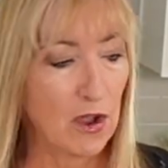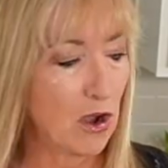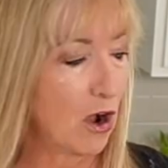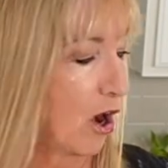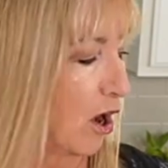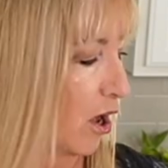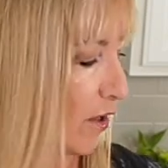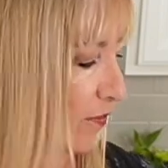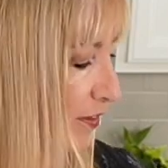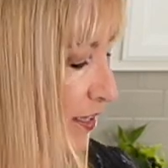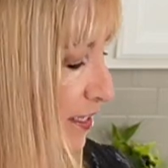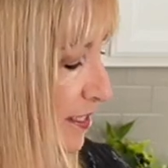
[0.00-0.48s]

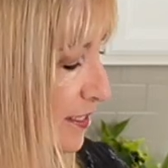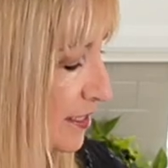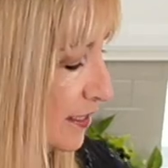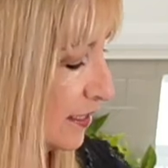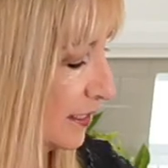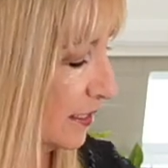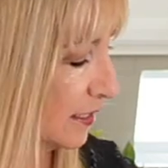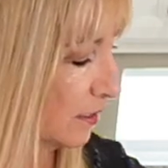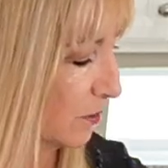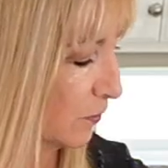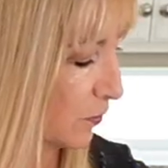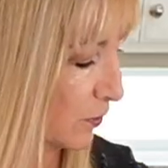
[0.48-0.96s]
On these
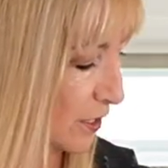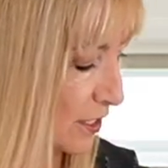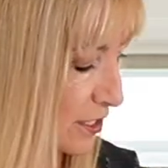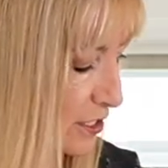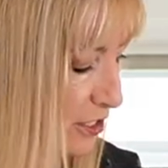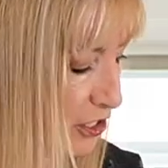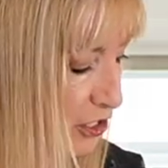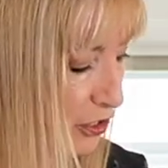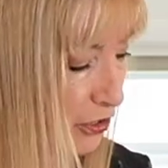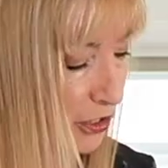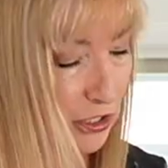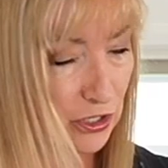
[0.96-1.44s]
little
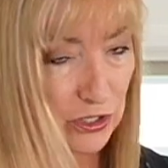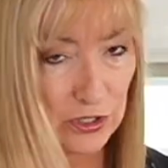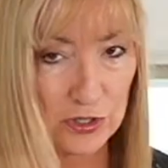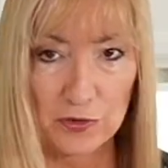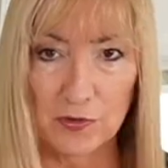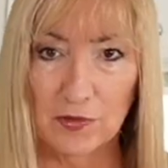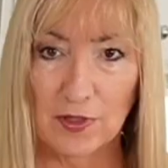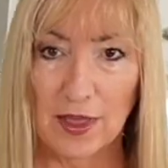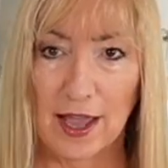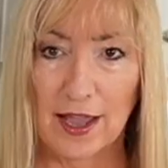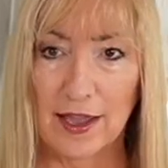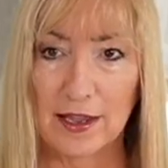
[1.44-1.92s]
ones, you can do
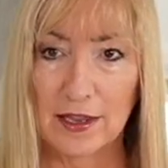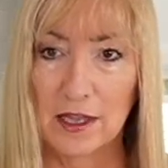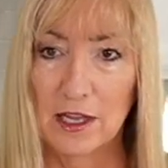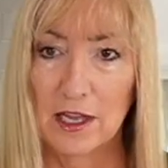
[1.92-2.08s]
that.